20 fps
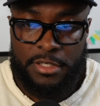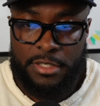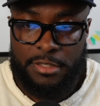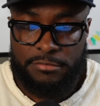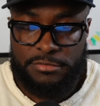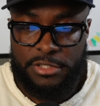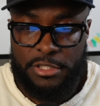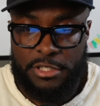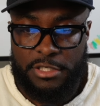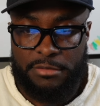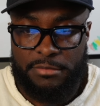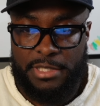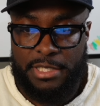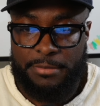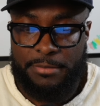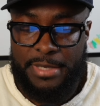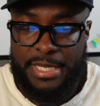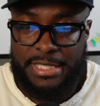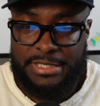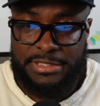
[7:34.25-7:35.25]
I'm talking about
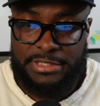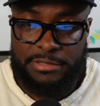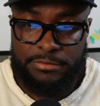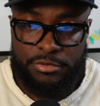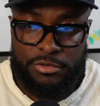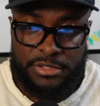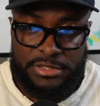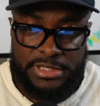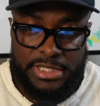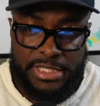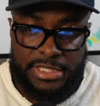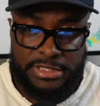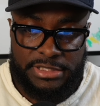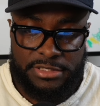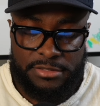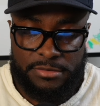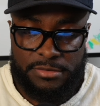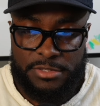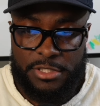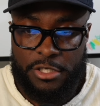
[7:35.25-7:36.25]
mass
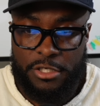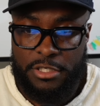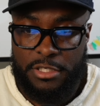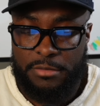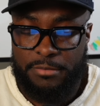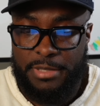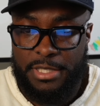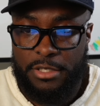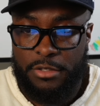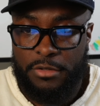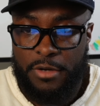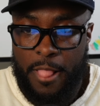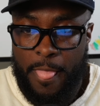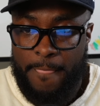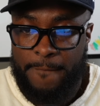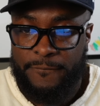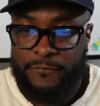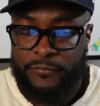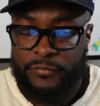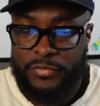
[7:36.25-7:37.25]
deportations. I'm talking about
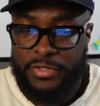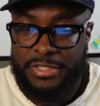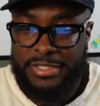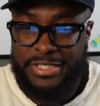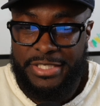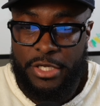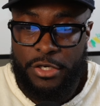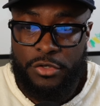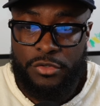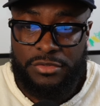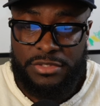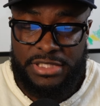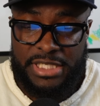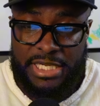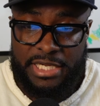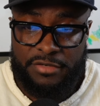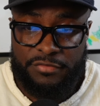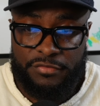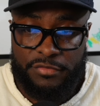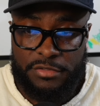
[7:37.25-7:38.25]
Doge
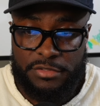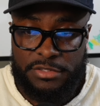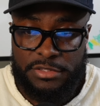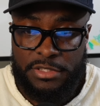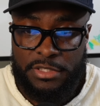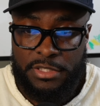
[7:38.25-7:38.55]
efforts.